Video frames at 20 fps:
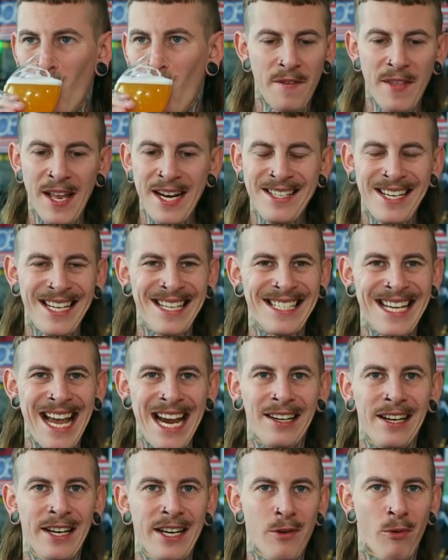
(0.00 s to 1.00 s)
That is
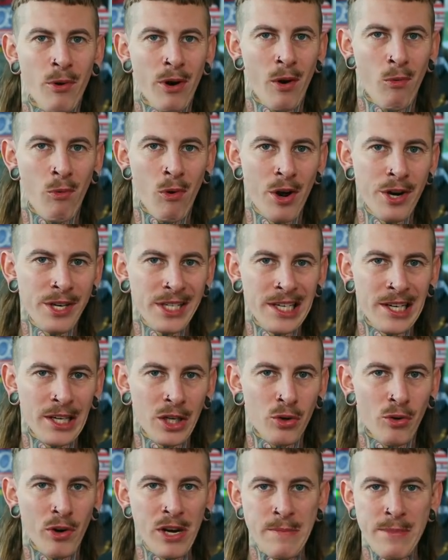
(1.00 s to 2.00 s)
exactly what I want in a
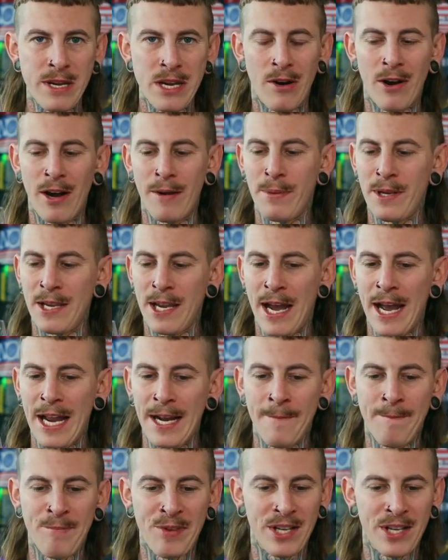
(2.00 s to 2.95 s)
creamy IPA.